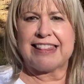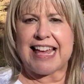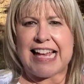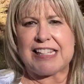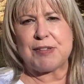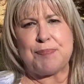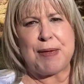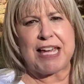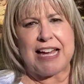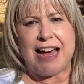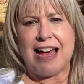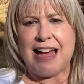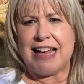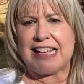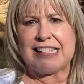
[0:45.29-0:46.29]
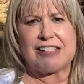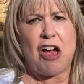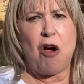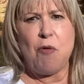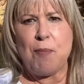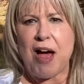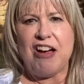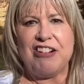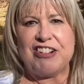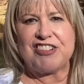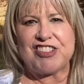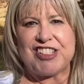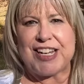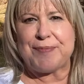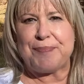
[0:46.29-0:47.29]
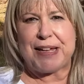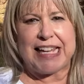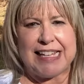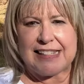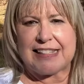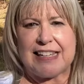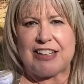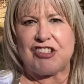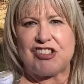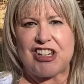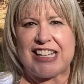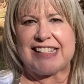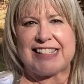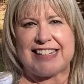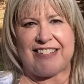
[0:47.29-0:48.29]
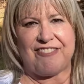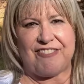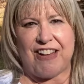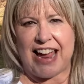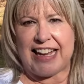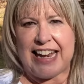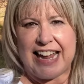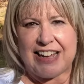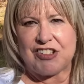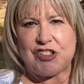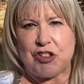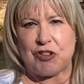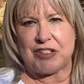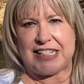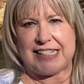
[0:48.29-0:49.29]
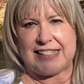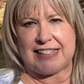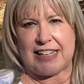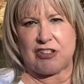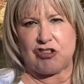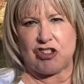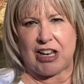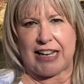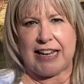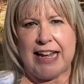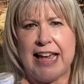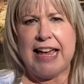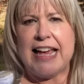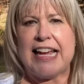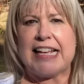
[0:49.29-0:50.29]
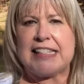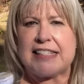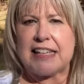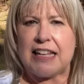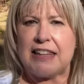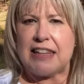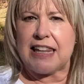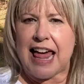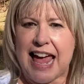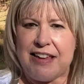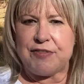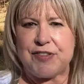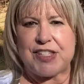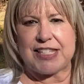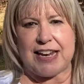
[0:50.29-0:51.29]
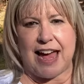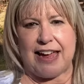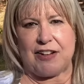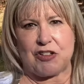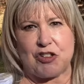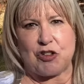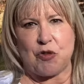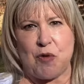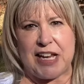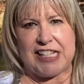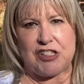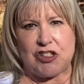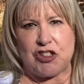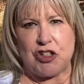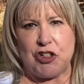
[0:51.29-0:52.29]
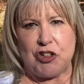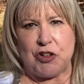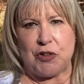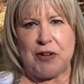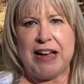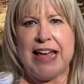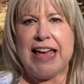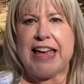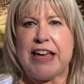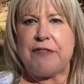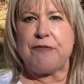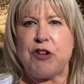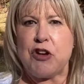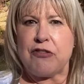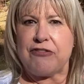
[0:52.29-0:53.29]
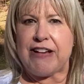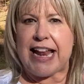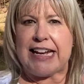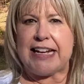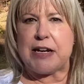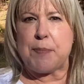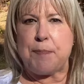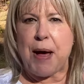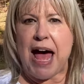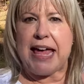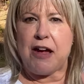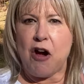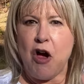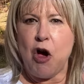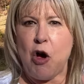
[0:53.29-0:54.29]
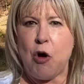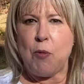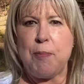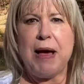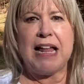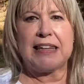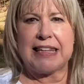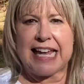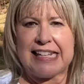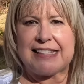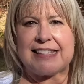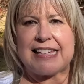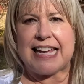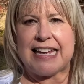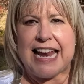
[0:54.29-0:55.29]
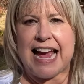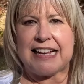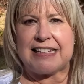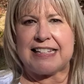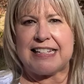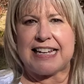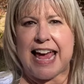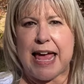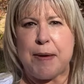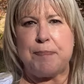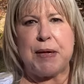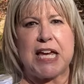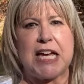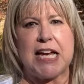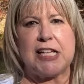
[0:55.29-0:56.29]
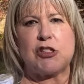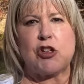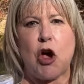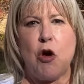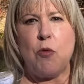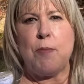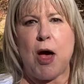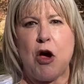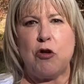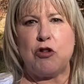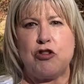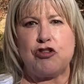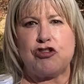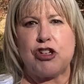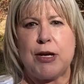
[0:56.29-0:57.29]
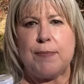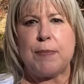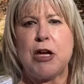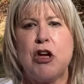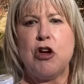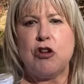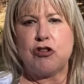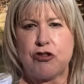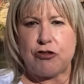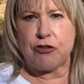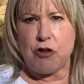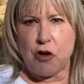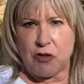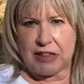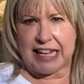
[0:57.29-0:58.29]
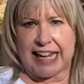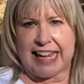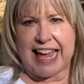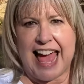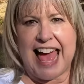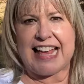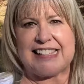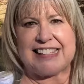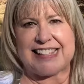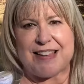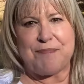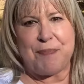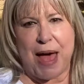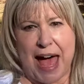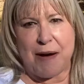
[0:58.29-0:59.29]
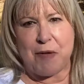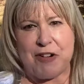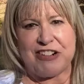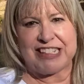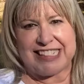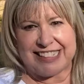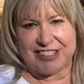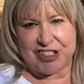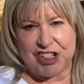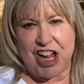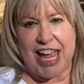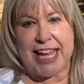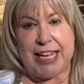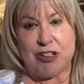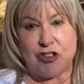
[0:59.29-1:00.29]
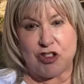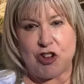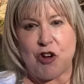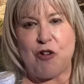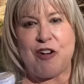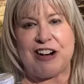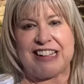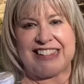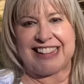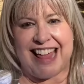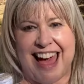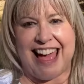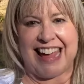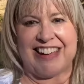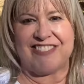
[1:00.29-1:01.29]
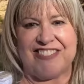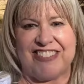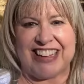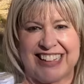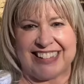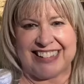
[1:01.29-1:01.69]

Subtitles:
That's because home ownership isn't just a financial decision. It's a lifestyle choice too. If you're ready to buy a home, let's connect today because home ownership truly has the power to change your life.